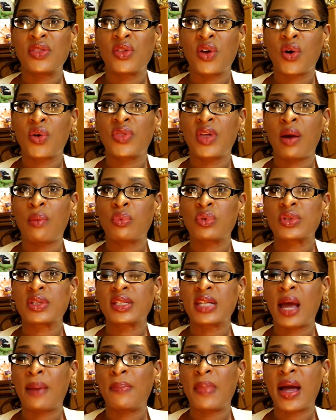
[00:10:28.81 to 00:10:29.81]
though, that will
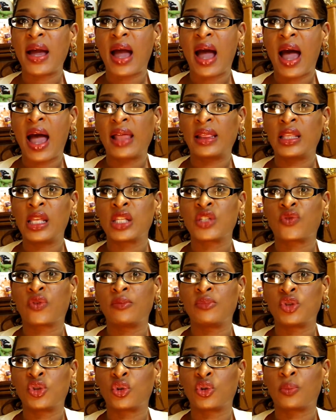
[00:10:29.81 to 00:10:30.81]
stop my eyelids
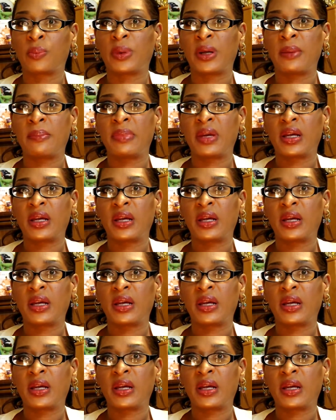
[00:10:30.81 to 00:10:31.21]
from drooping,